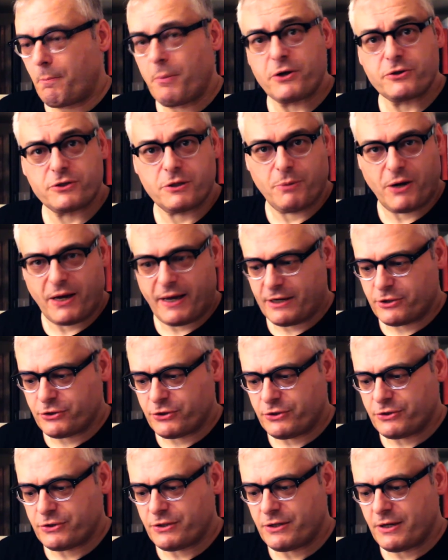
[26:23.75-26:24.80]
possible
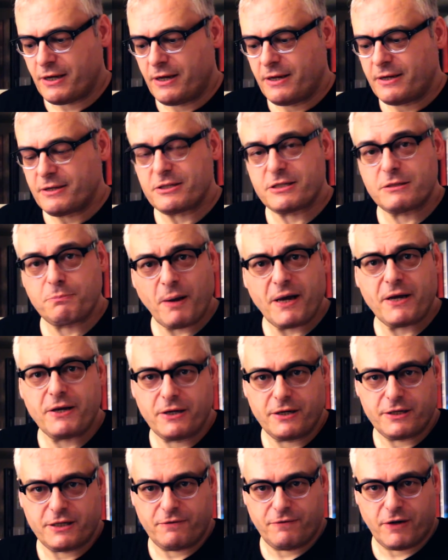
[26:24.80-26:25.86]
actions and
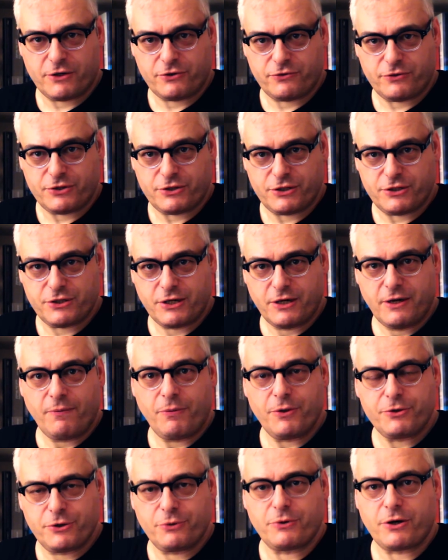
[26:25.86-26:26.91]
speculative utterances
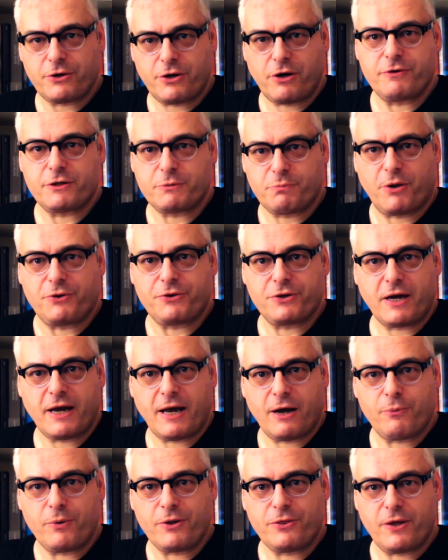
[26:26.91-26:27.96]
that do not correspond to
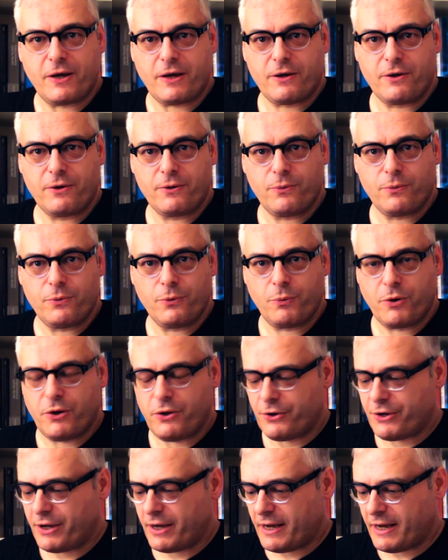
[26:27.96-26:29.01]
how we think the
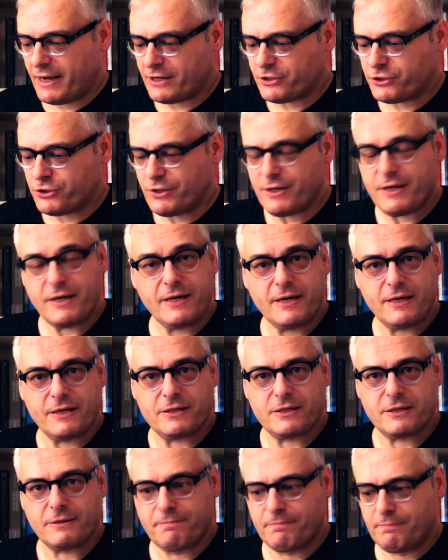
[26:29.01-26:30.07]
world actually
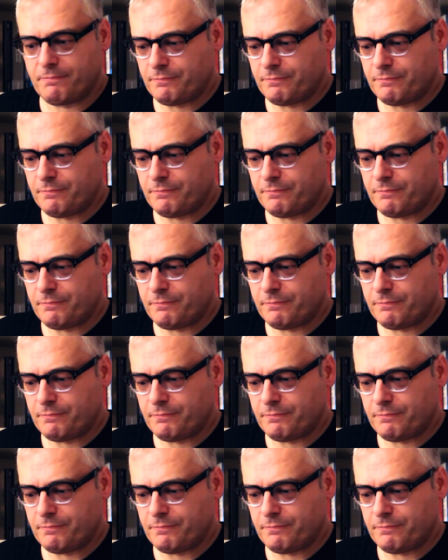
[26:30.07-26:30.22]
is.